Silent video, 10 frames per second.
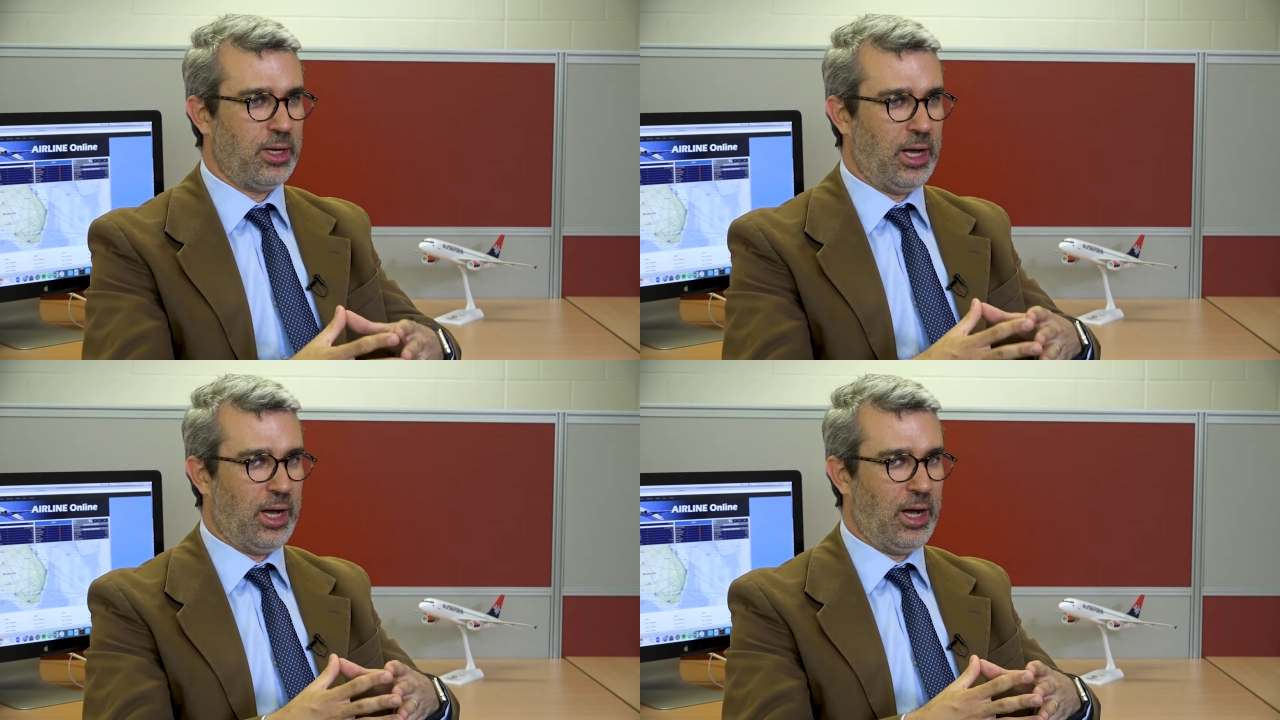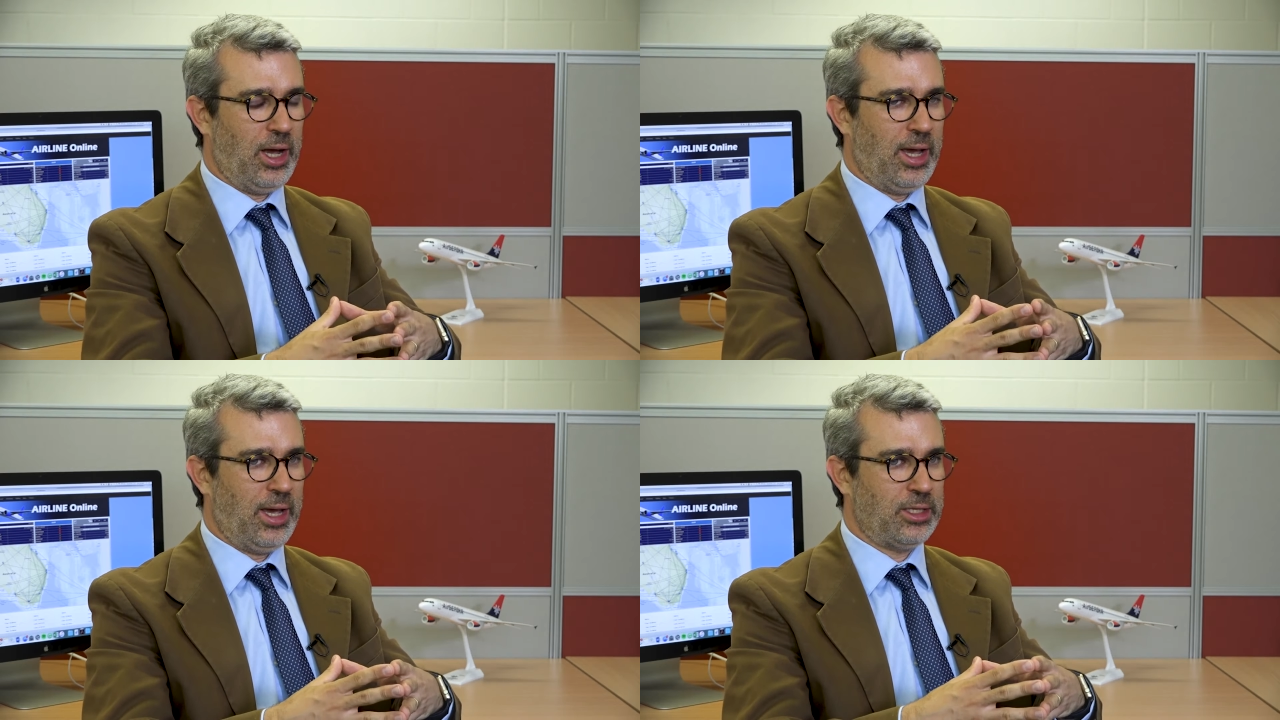uh,
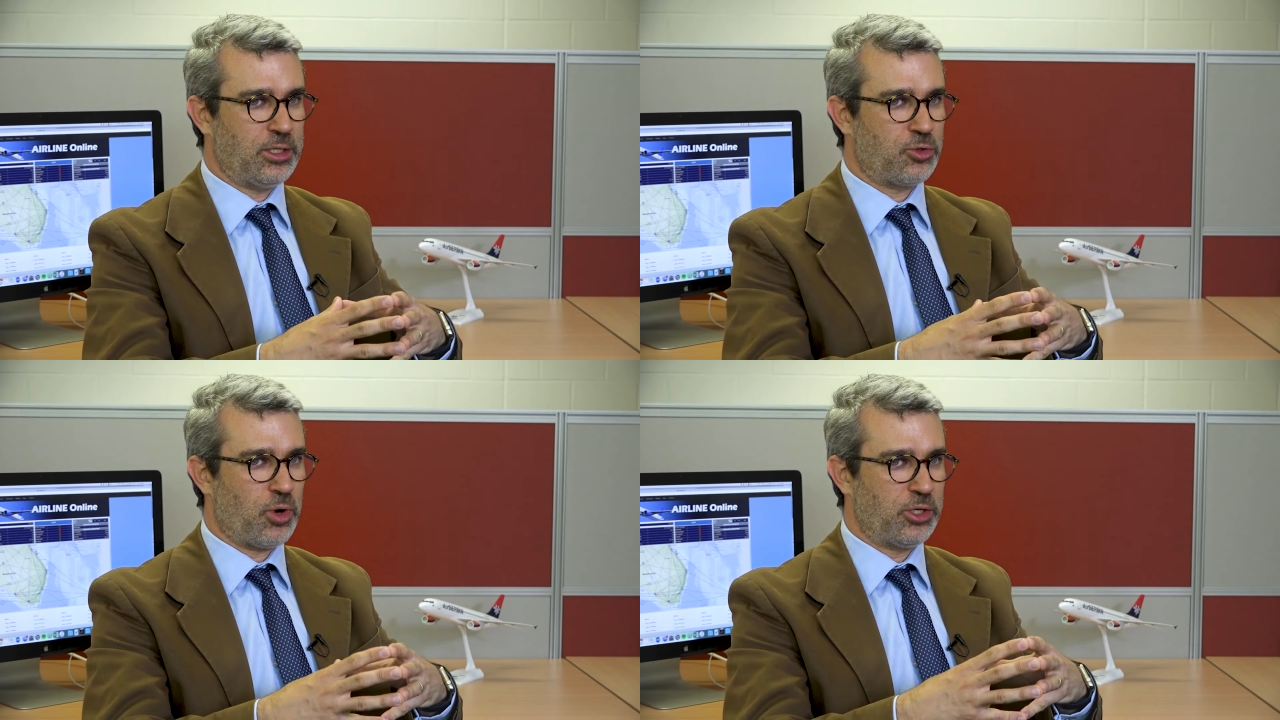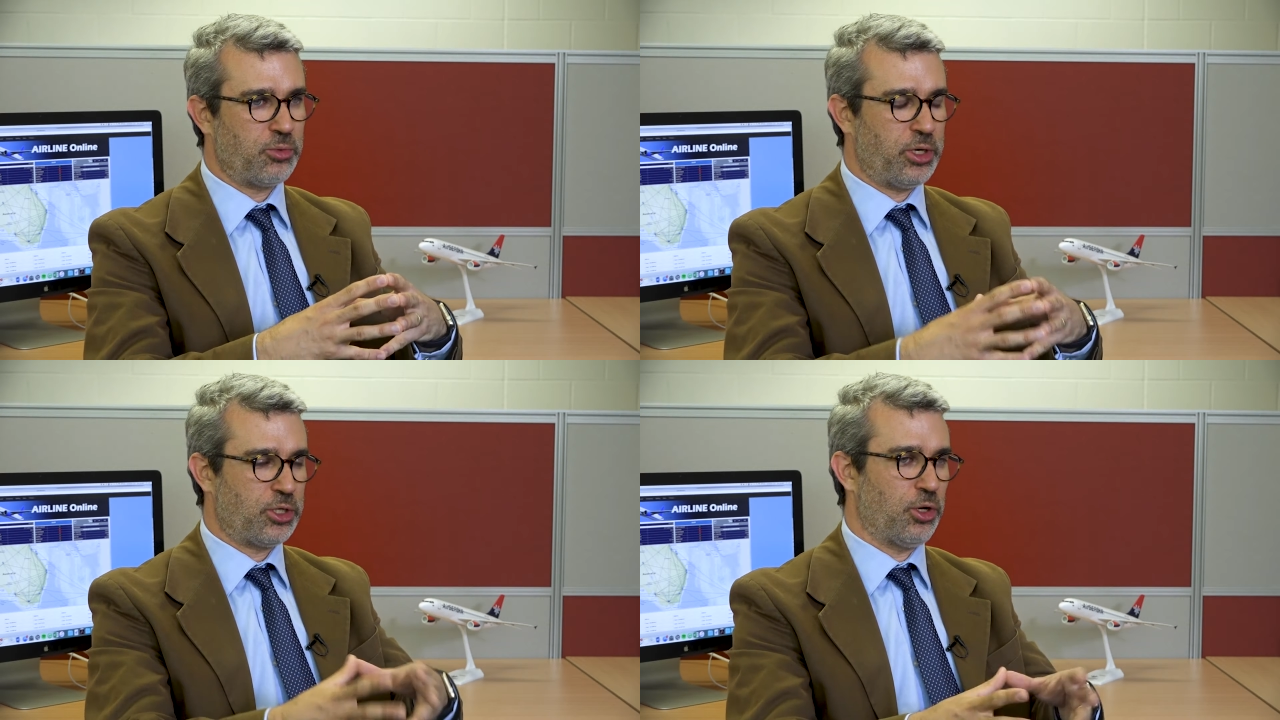and try to
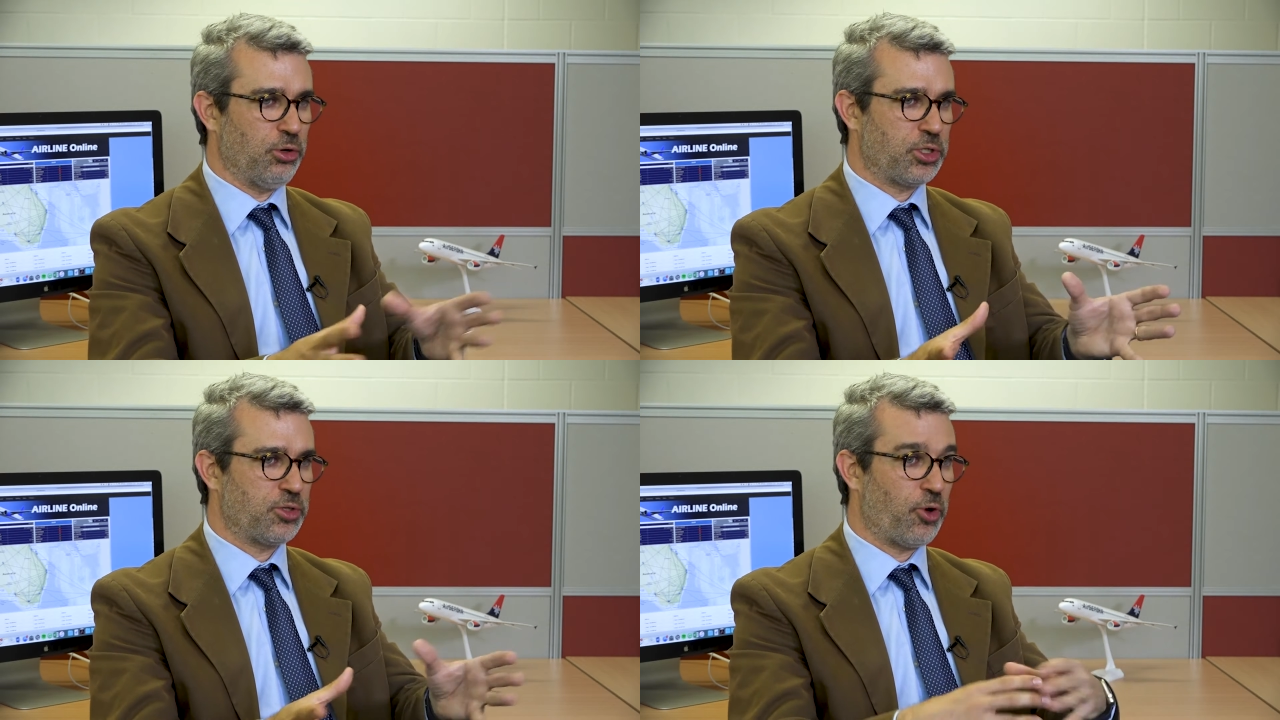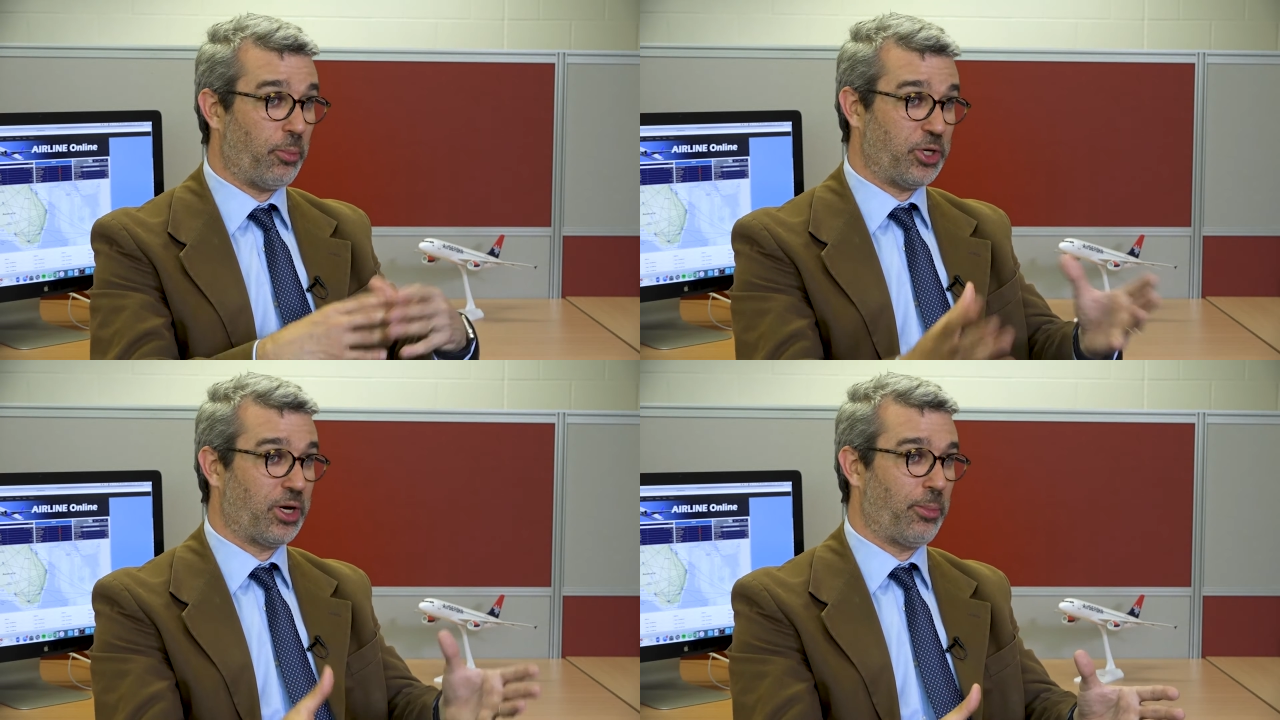bring solutions for a
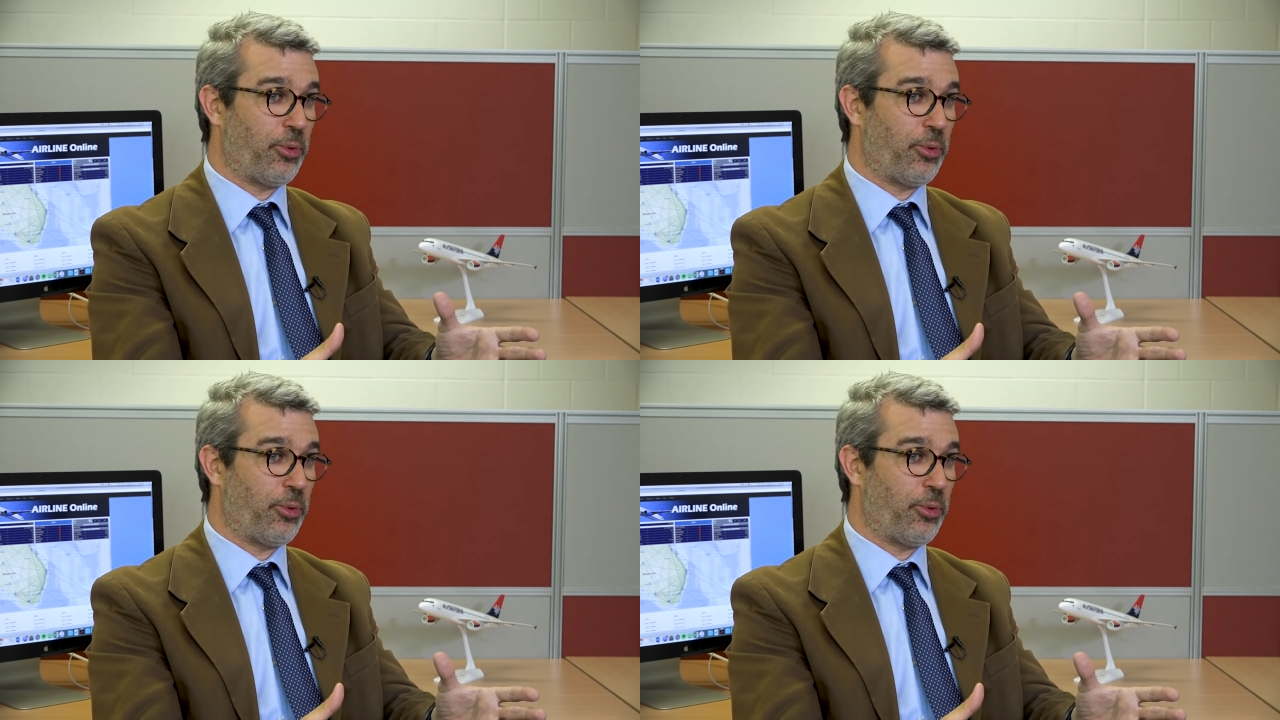particular